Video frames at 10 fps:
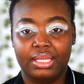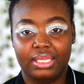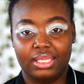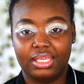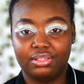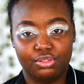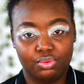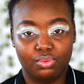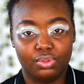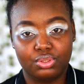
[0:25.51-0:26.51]
in case
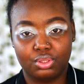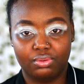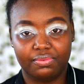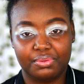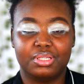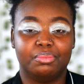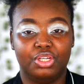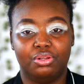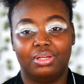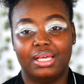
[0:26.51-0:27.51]
you'd want to look for
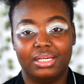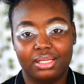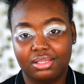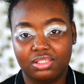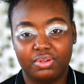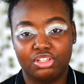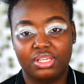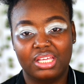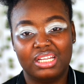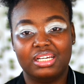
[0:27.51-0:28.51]
something on AliExpress,
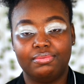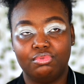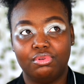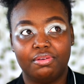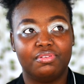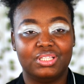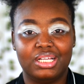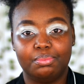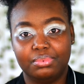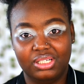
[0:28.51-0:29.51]
you can look for
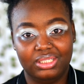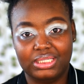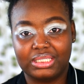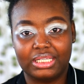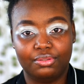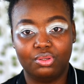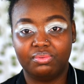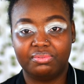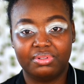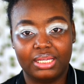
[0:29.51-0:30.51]
that playlist and you can
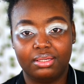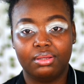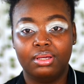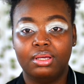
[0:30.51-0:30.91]
find